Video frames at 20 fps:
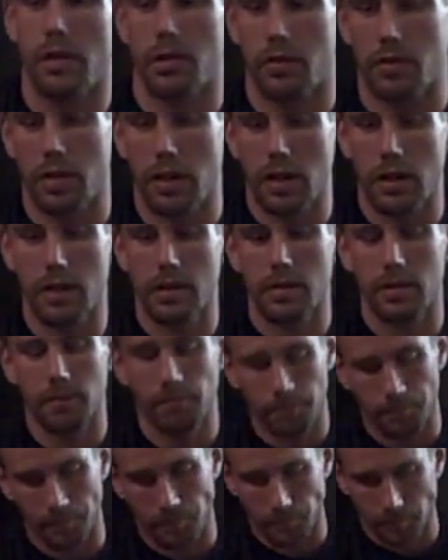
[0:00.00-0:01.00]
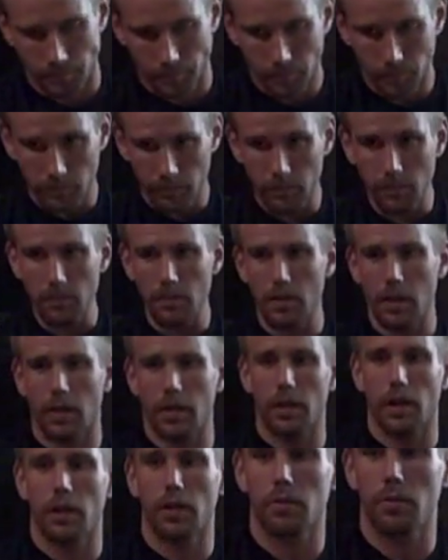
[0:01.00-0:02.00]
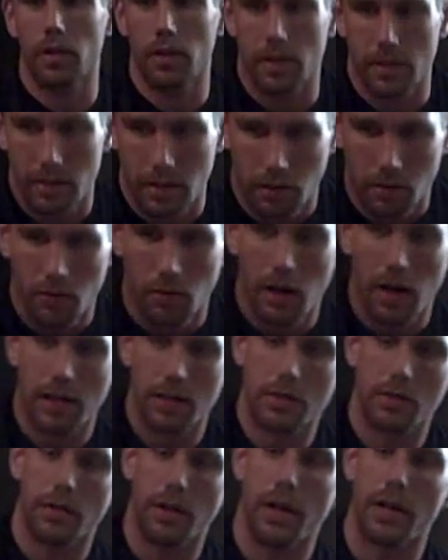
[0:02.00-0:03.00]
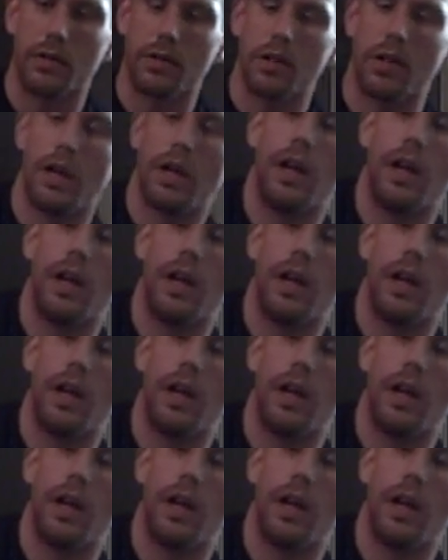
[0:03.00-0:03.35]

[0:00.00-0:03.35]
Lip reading: and your knees. The other one is the quad stretch.